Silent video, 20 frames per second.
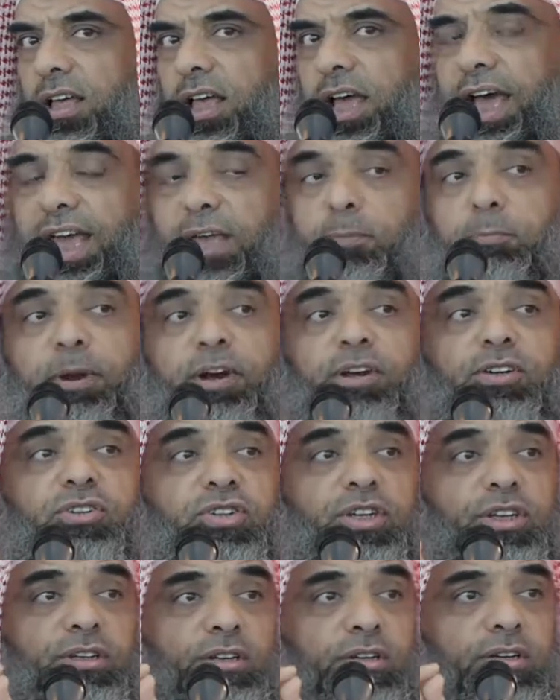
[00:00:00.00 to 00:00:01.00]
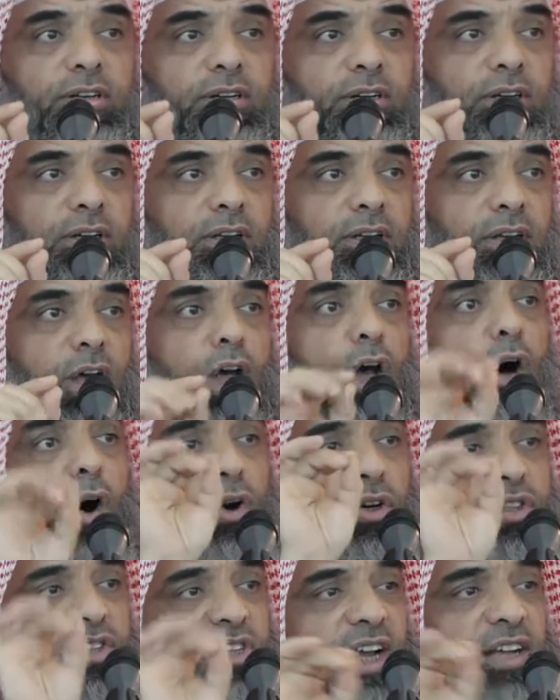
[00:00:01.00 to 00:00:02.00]
A person,
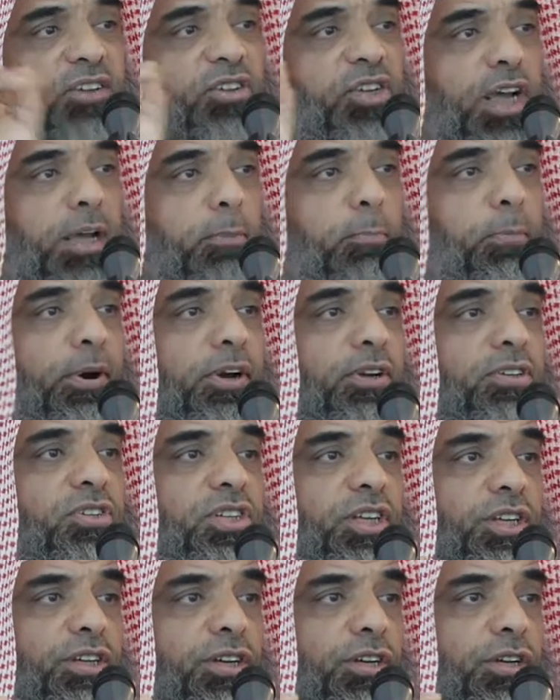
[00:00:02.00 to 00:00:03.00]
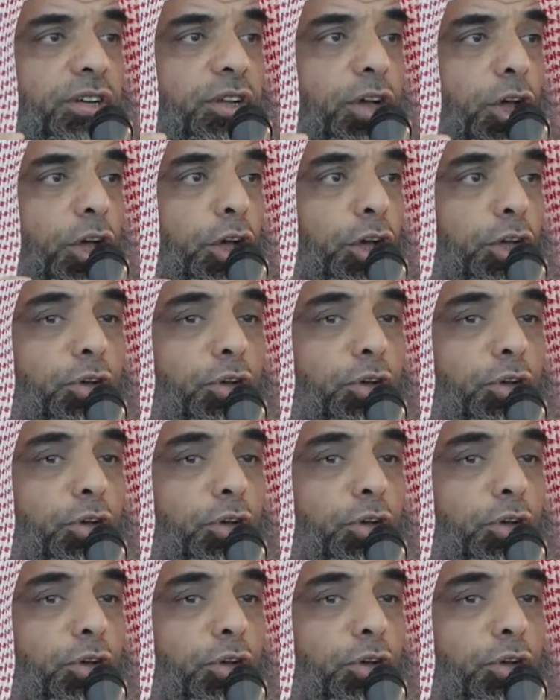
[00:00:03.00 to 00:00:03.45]
or such a person,